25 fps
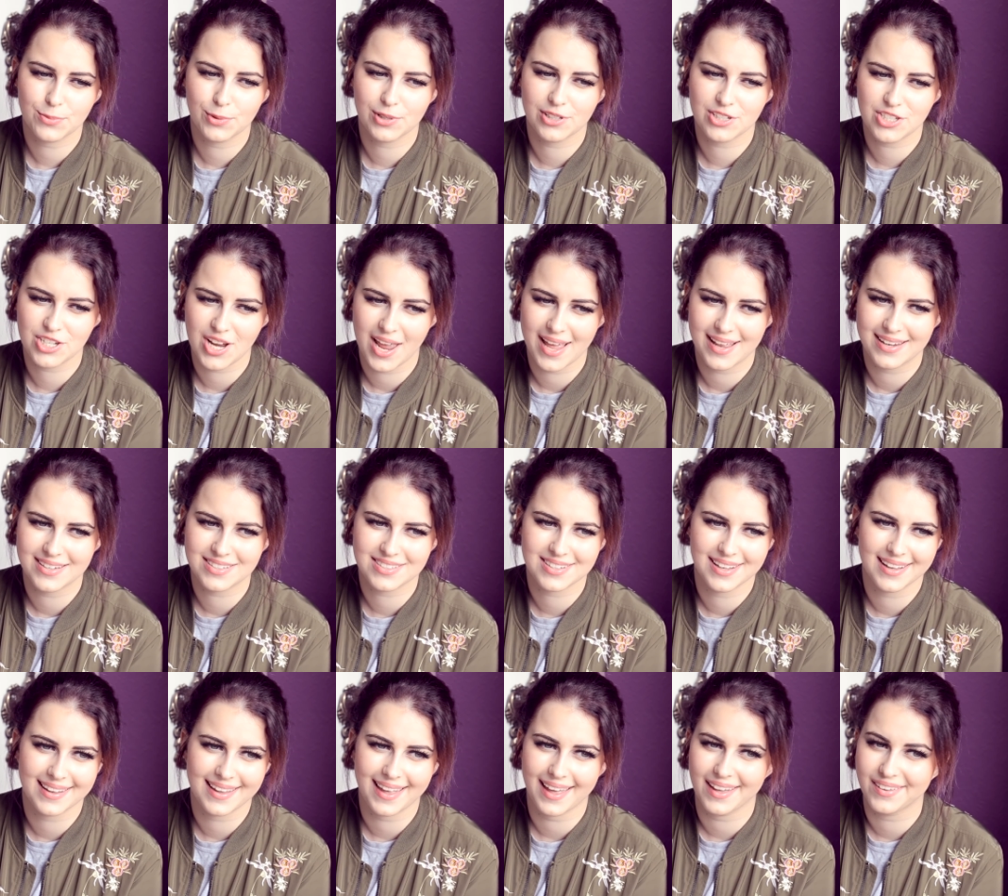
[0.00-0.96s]
will change
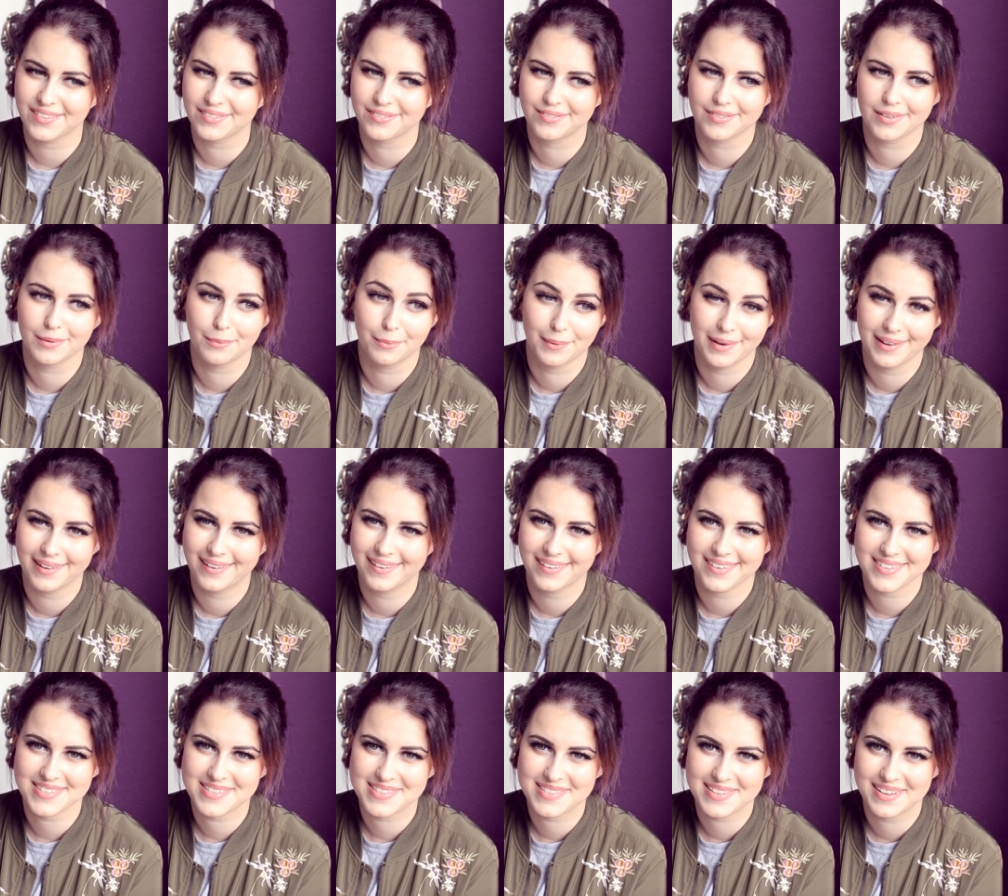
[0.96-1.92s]
like every week
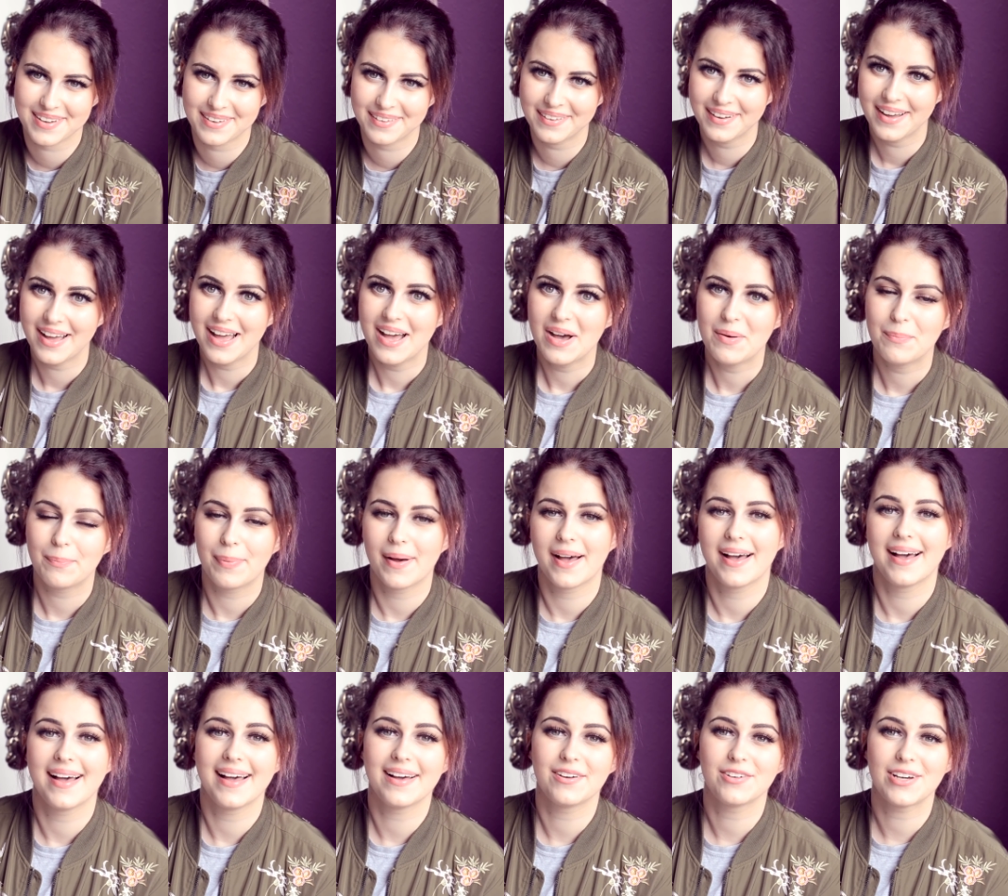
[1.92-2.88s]
or so,
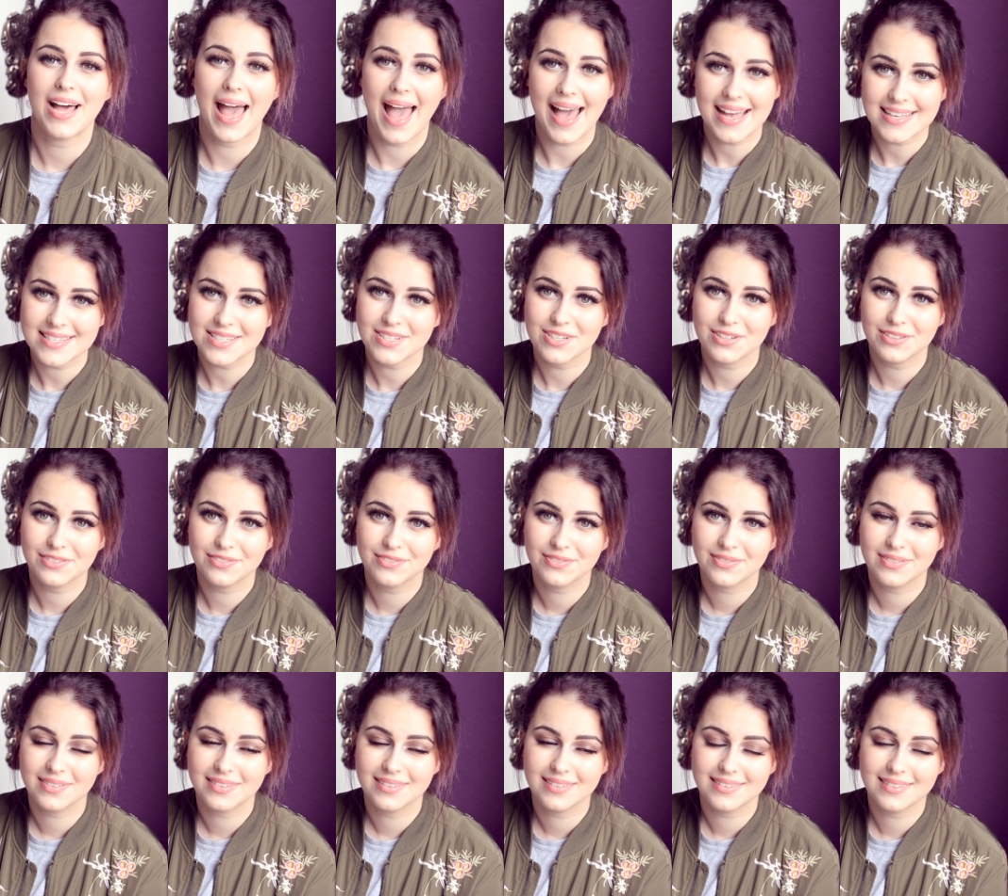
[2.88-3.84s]
but as of
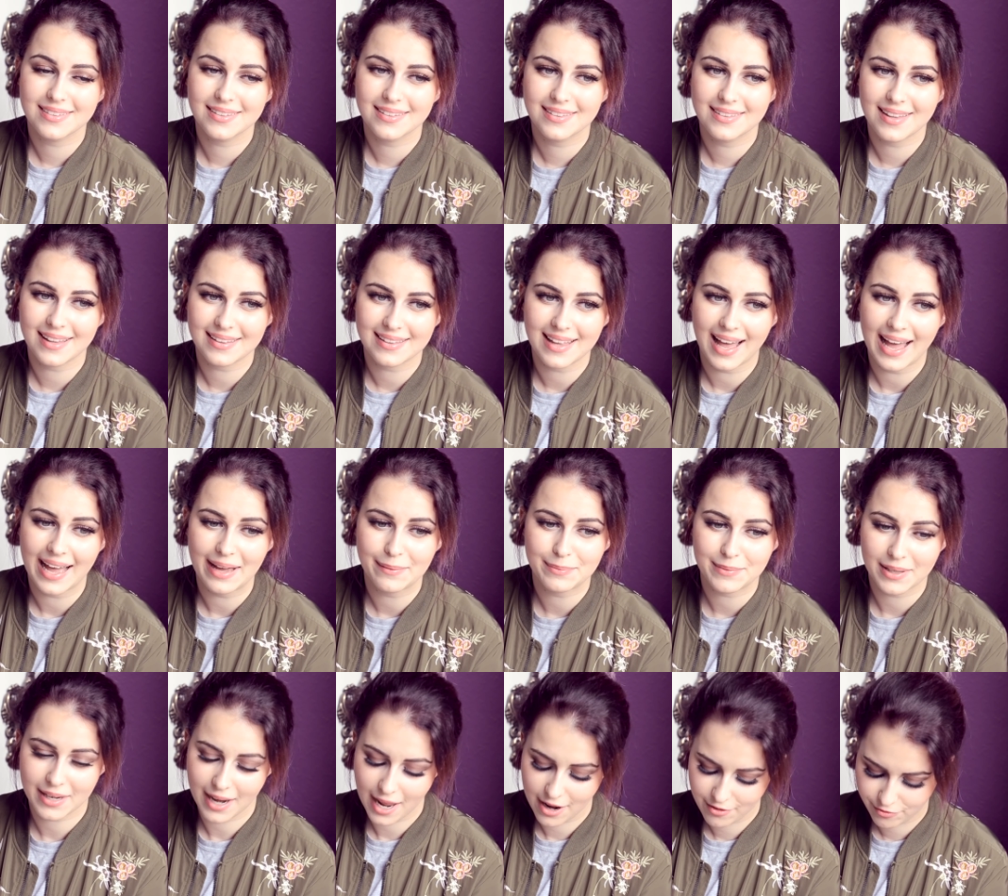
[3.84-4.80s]
the time
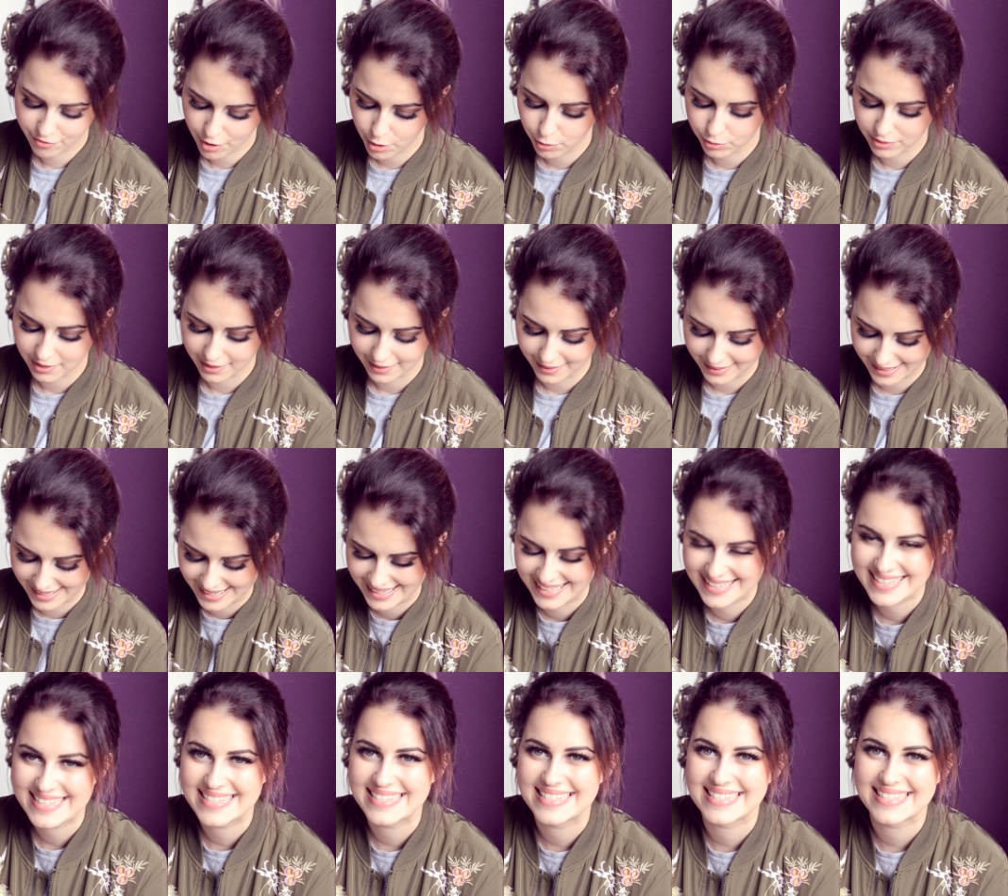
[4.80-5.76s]
that I wrote the
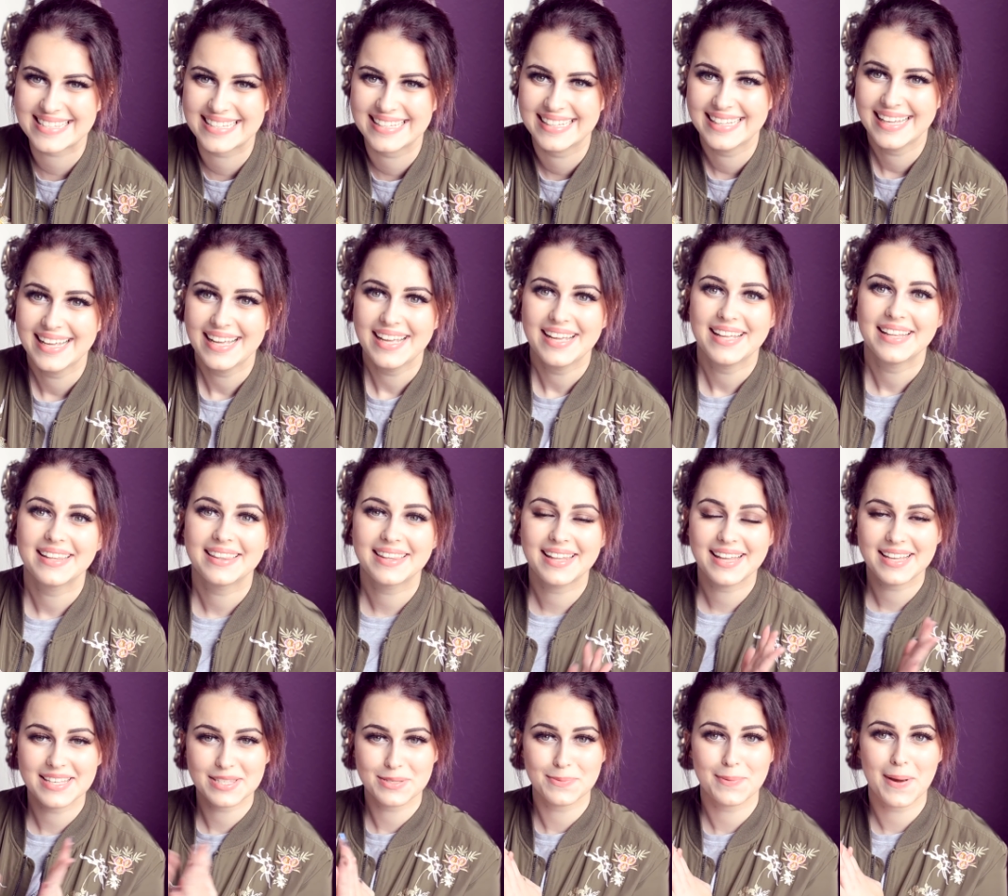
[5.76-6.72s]
list,
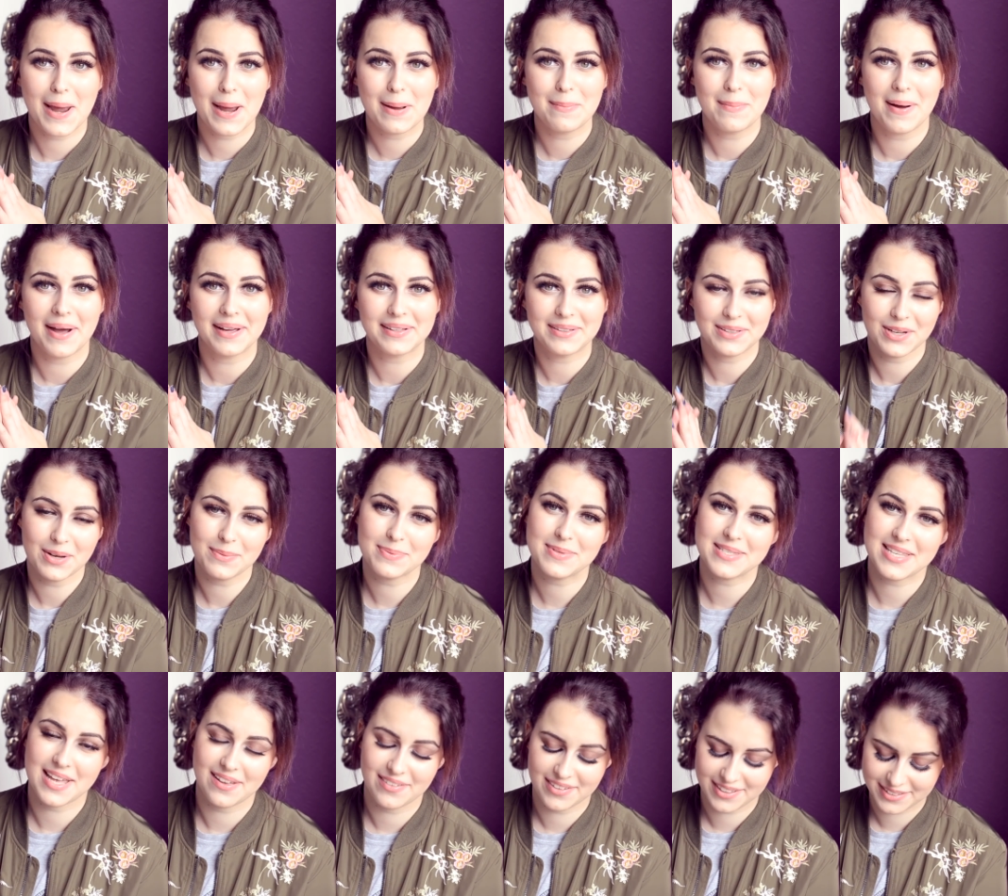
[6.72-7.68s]
these were my top
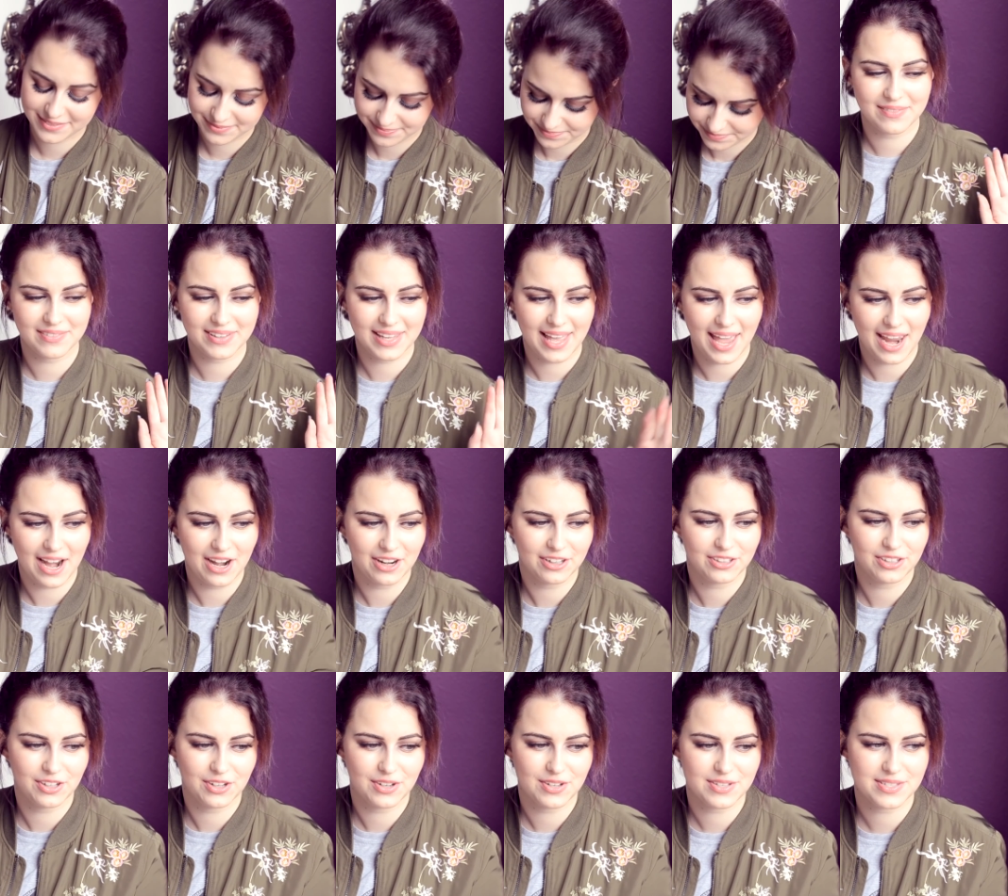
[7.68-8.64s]
seven
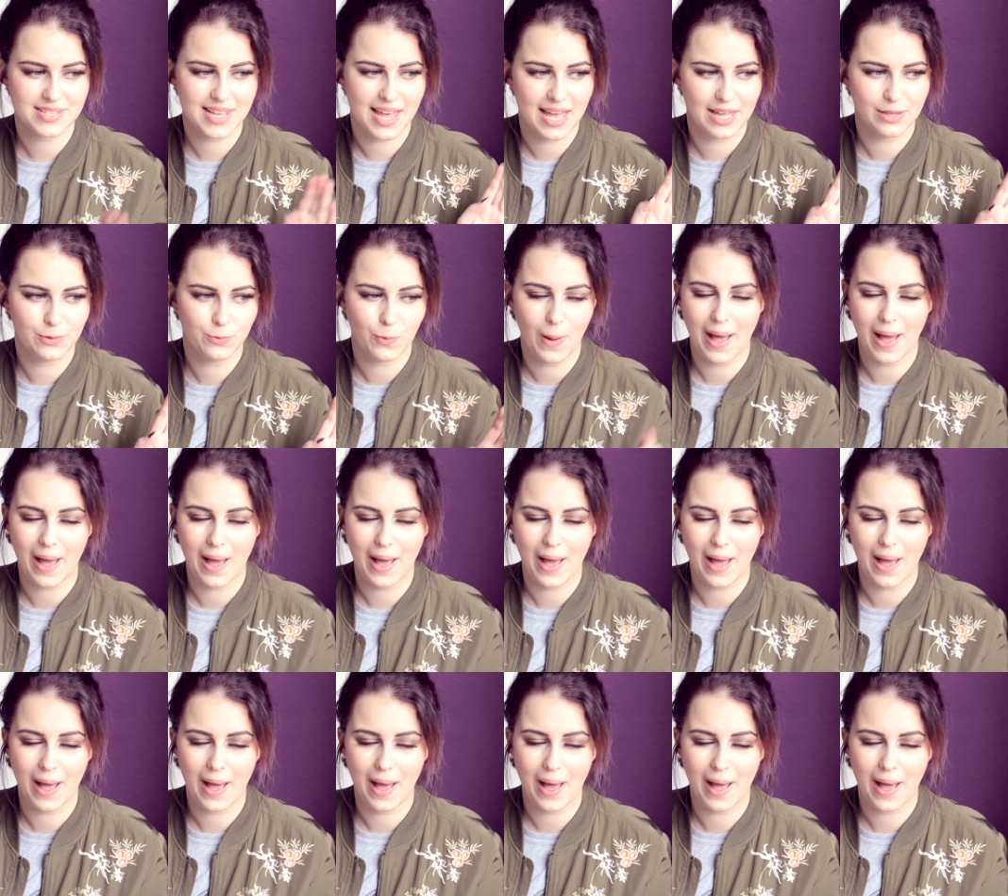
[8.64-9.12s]
characters and